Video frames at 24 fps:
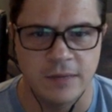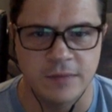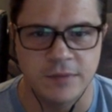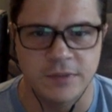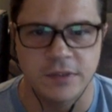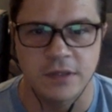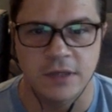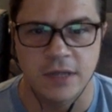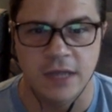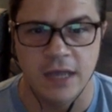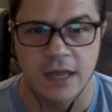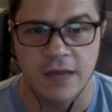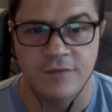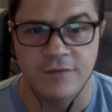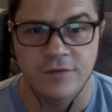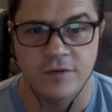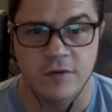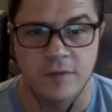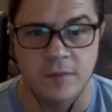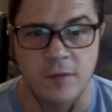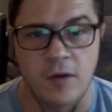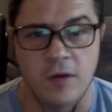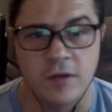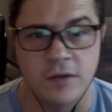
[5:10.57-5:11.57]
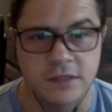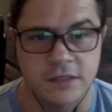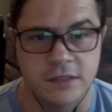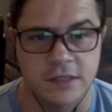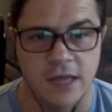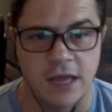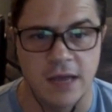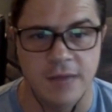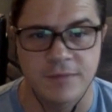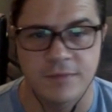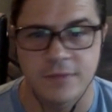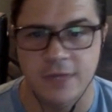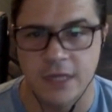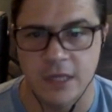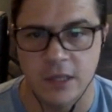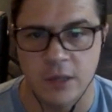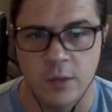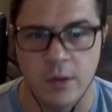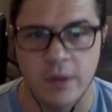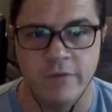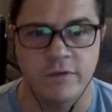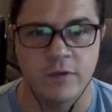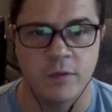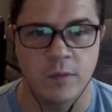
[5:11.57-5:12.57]
to look after him all the time. They go
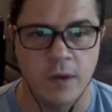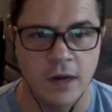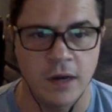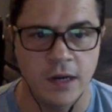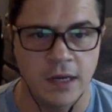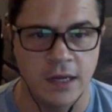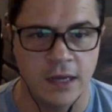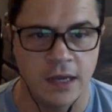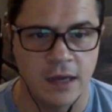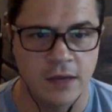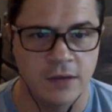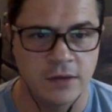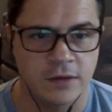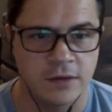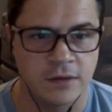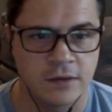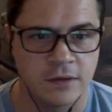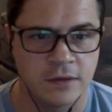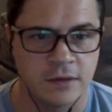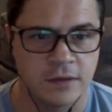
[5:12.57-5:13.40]
everywhere together.